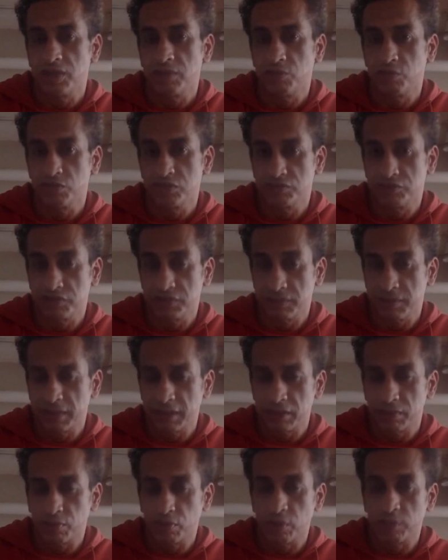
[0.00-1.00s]
most
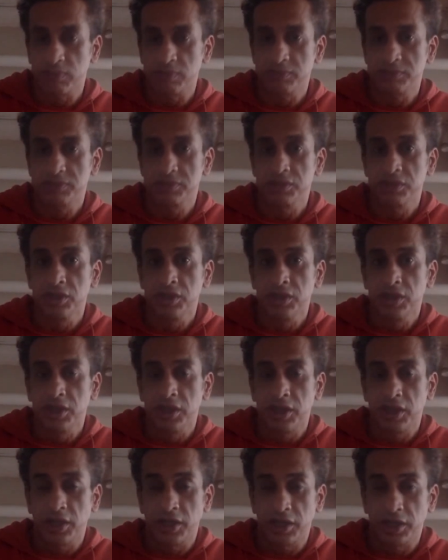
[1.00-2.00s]
fundamental problems
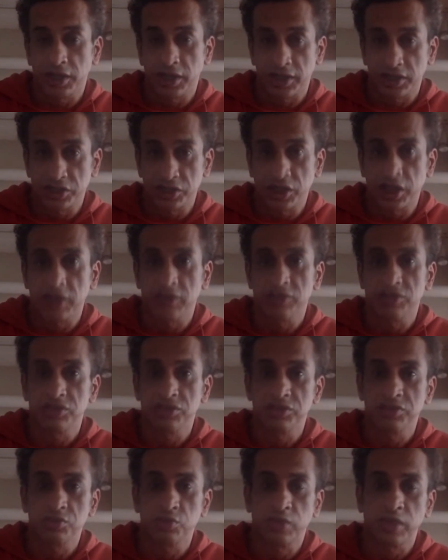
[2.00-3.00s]
and
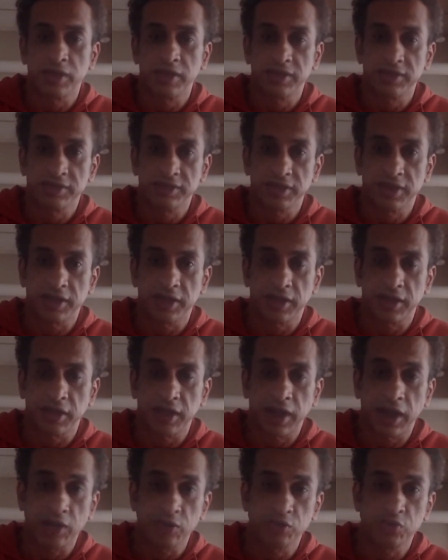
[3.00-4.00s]
challenges. One is
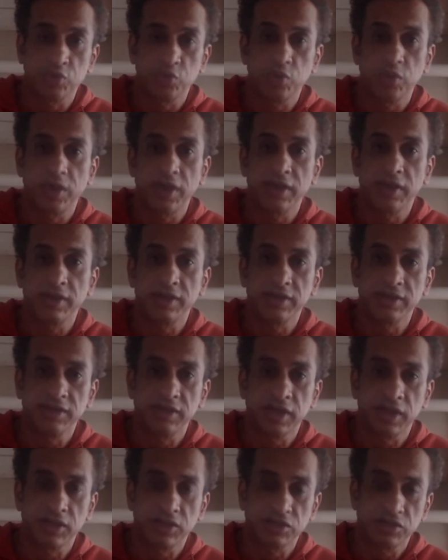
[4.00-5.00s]
how to link the
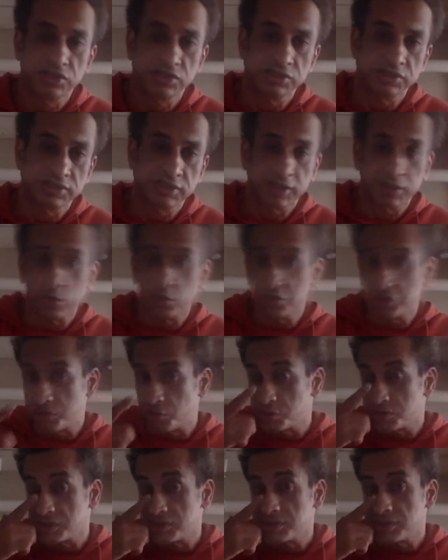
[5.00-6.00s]
Algiers technology
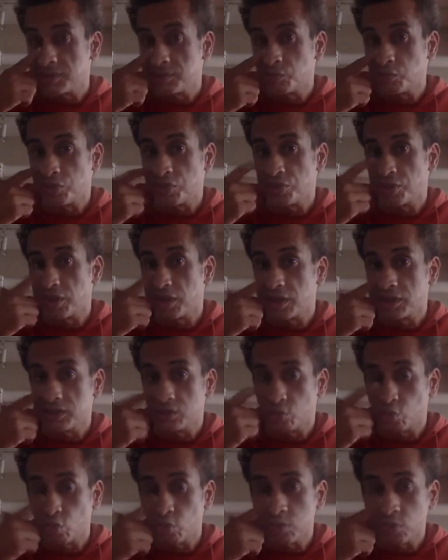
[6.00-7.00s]
ecosystem with the
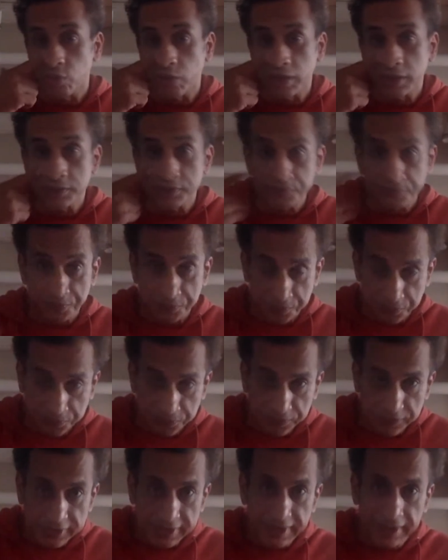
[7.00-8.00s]
global one.
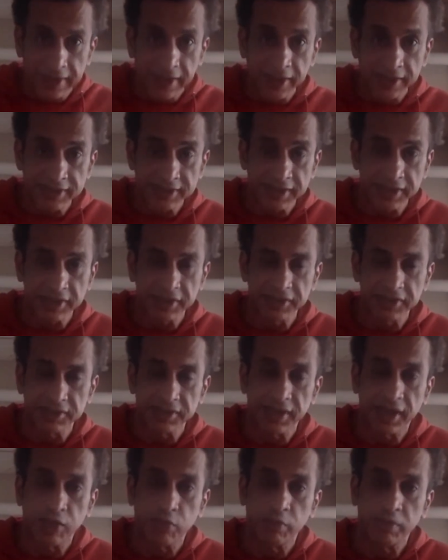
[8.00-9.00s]
Second
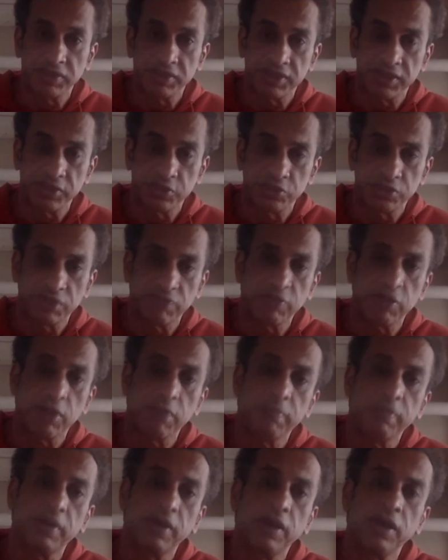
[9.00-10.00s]
is how basically to
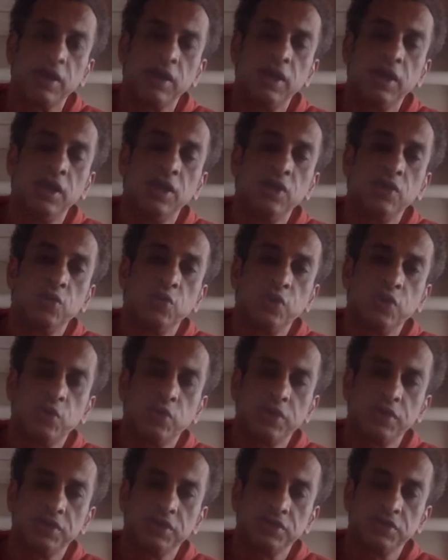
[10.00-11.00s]
develop a
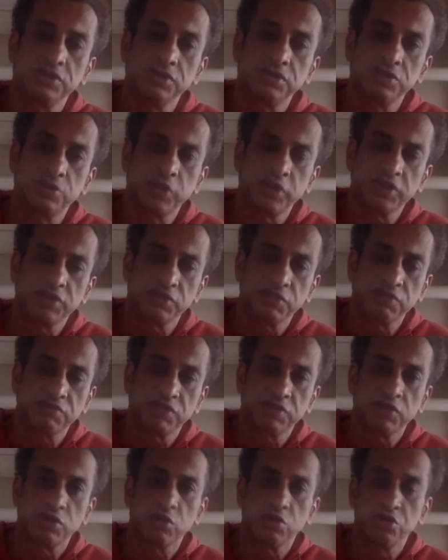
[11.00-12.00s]
win-win transfer of
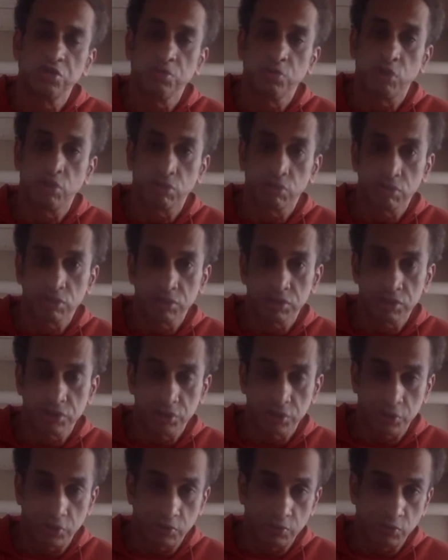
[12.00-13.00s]
technology models,
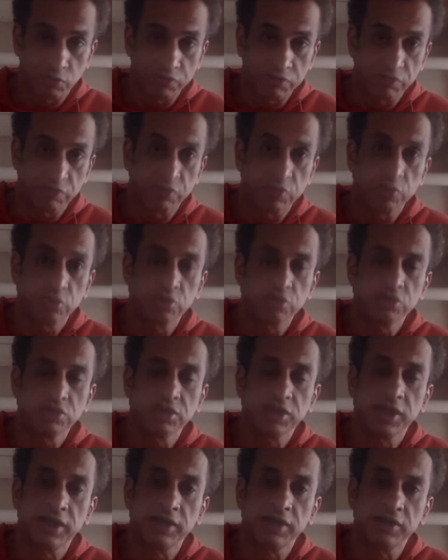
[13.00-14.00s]
you know, moving forward.
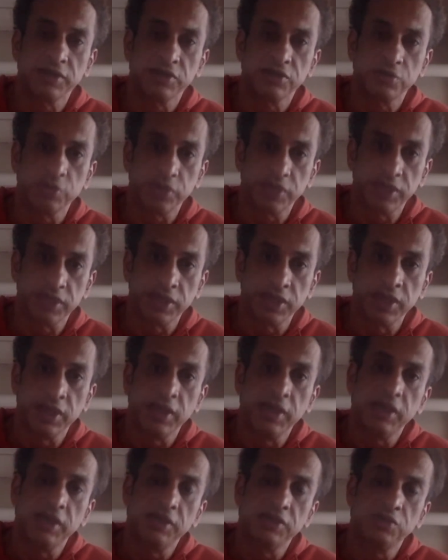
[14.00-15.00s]
And three
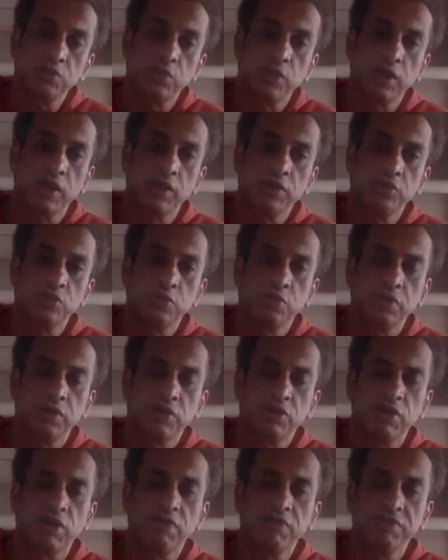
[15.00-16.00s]
is where to bring
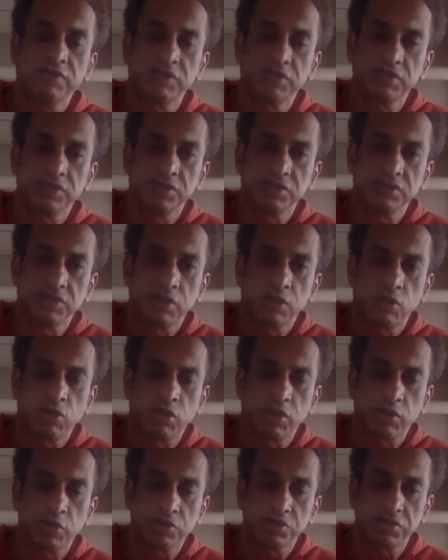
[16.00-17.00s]
confidence in the
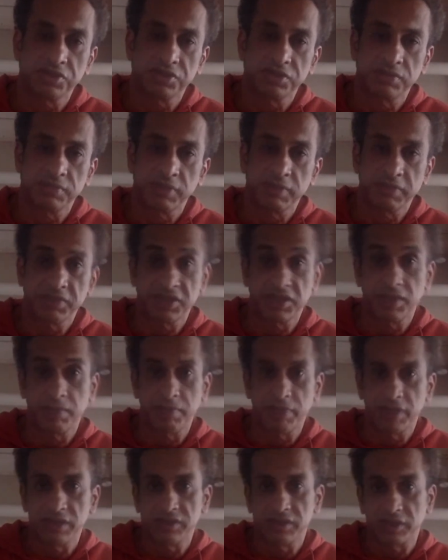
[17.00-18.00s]
local ecosystem and basically
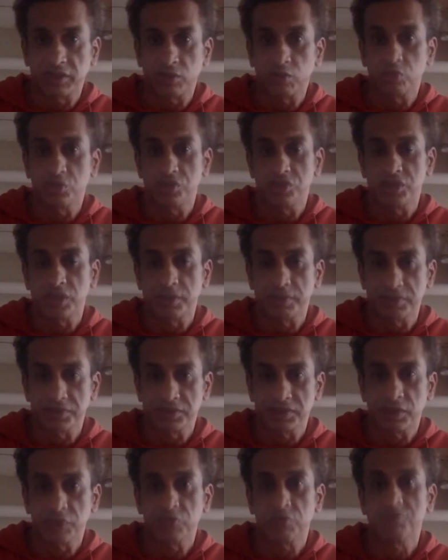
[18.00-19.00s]
build technology
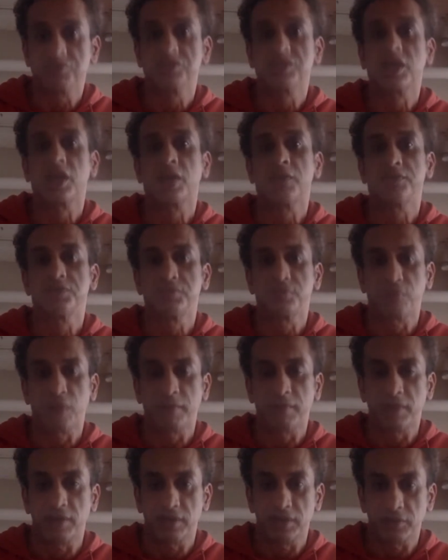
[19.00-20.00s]
champions out of startups
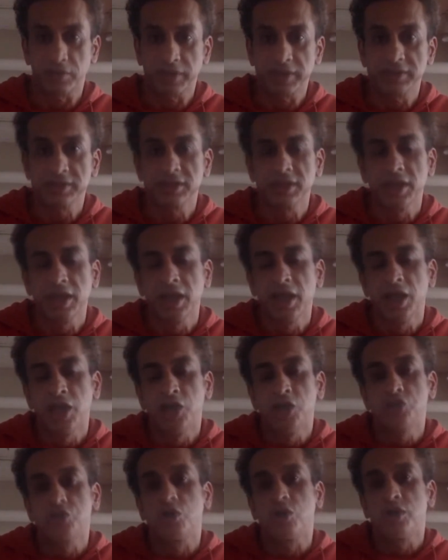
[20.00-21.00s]
primarily, right?
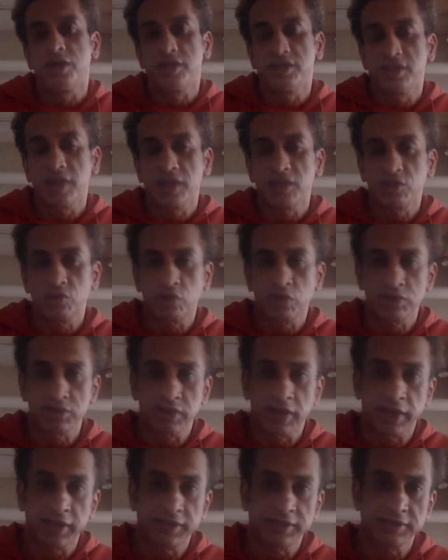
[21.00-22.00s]
So in that
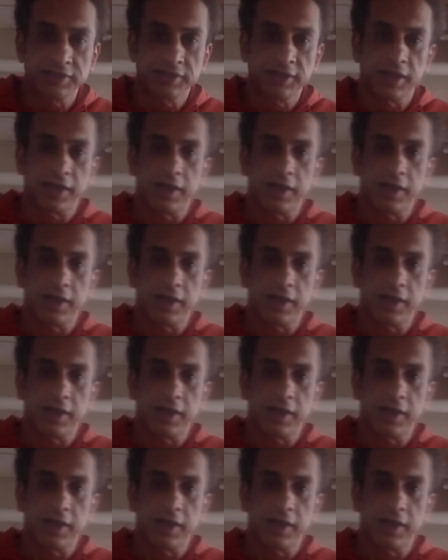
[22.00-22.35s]
context,